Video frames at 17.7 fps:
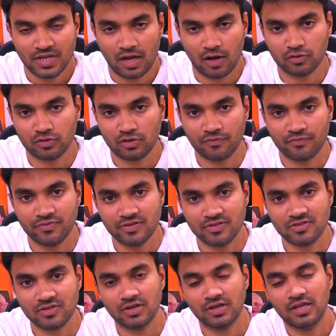Out of
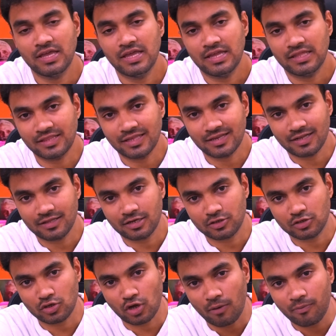which there are
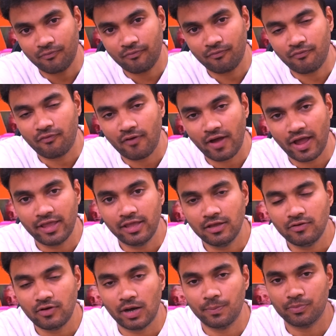the top
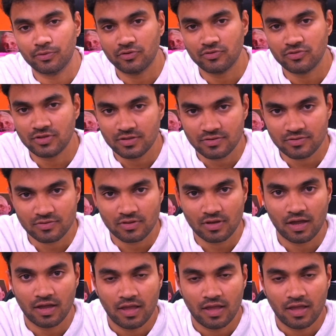five approaches